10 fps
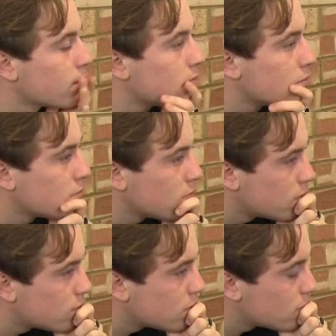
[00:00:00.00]

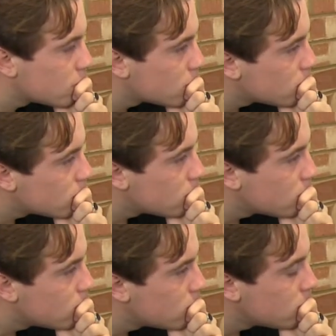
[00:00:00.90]

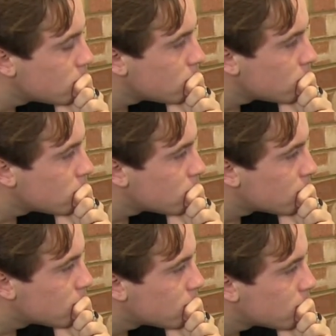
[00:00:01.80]

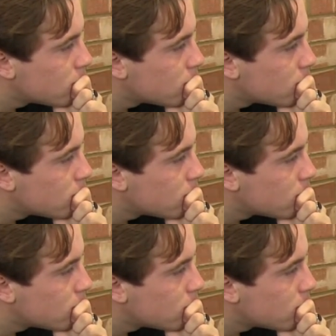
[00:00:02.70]
The person shown says nothing.